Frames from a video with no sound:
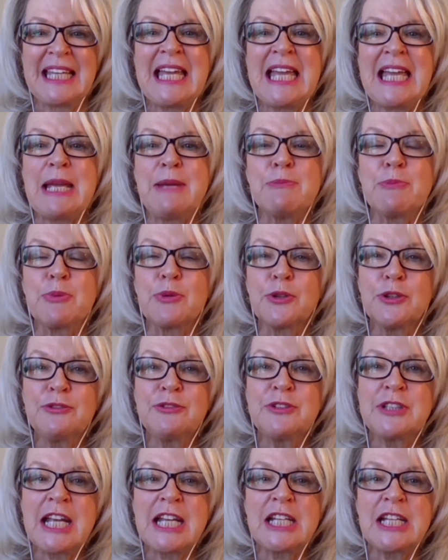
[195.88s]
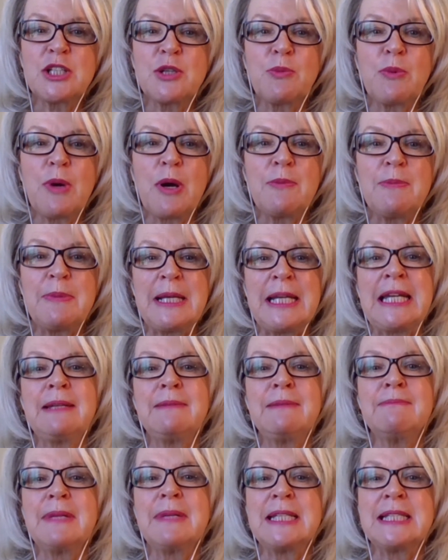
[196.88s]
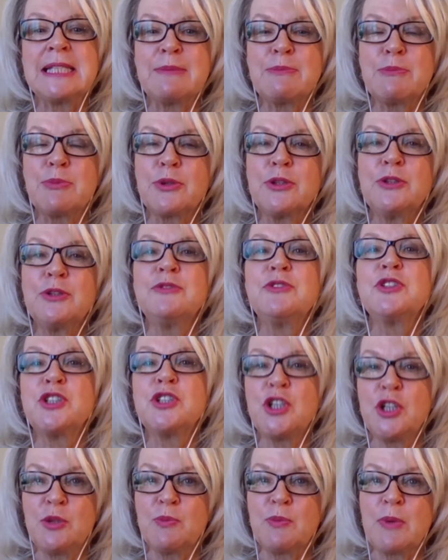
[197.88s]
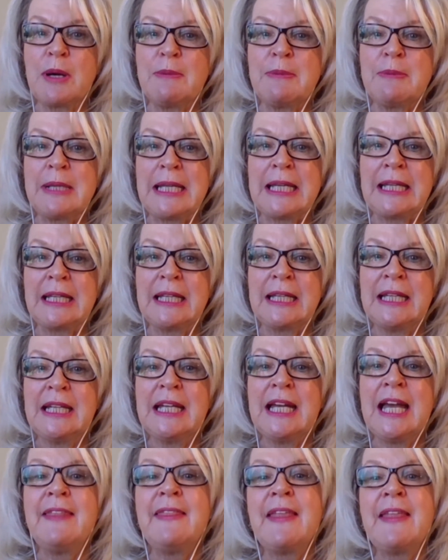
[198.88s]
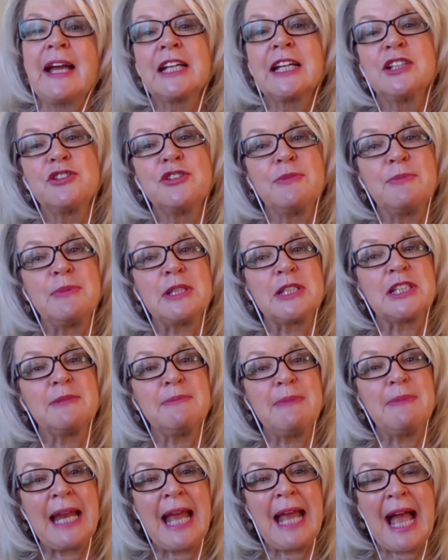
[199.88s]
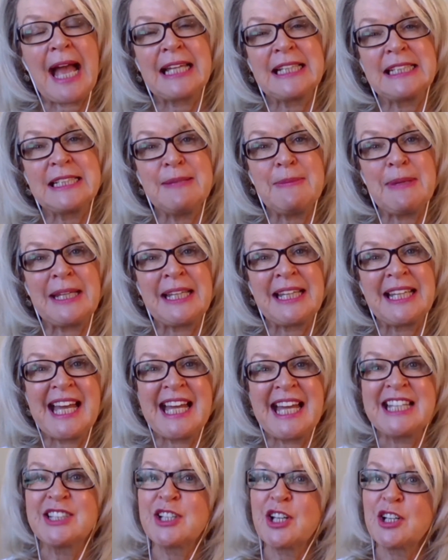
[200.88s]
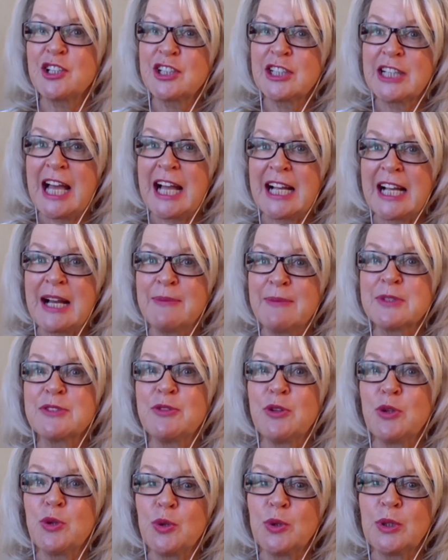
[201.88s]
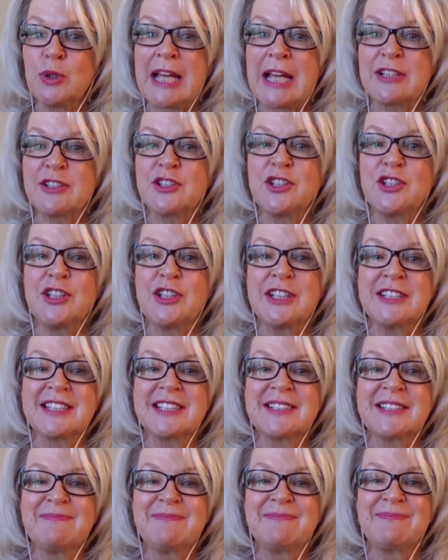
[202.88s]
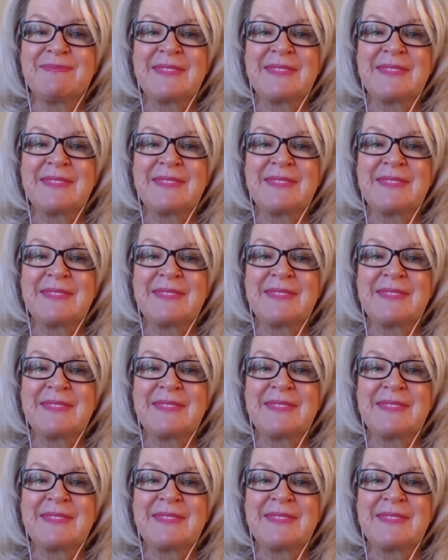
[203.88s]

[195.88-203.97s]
Improved teacher wellbeing means improved student wellbeing, and that contributes to better academic and social outcomes for all our students.